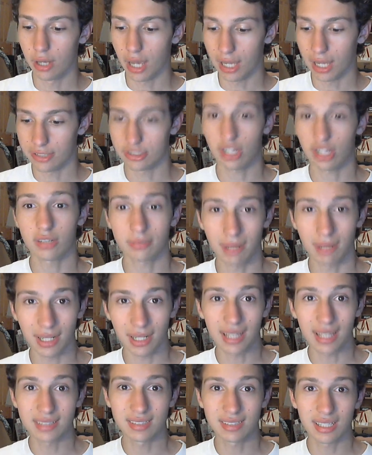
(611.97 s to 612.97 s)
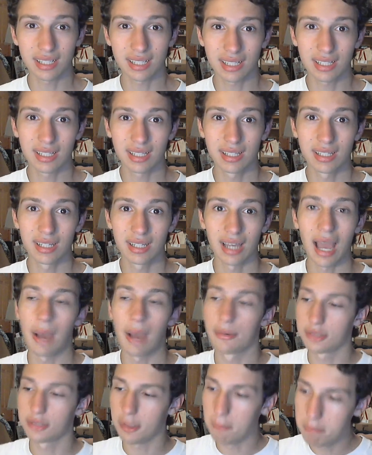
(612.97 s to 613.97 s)
I tucked my legs in,
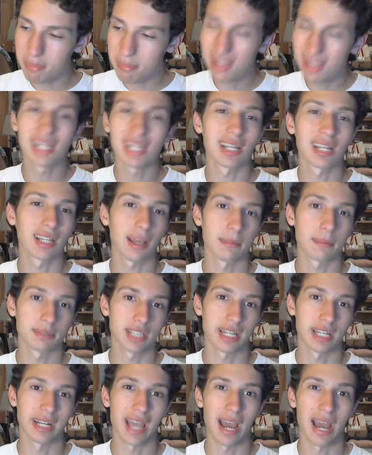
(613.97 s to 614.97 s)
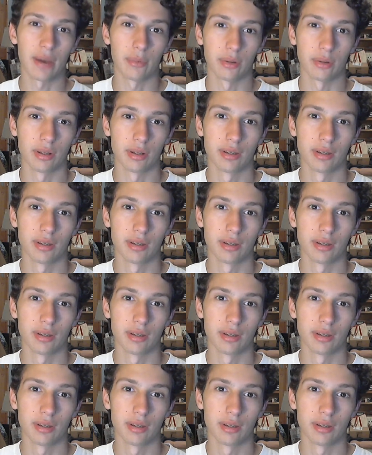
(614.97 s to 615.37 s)
I was immediately upside down.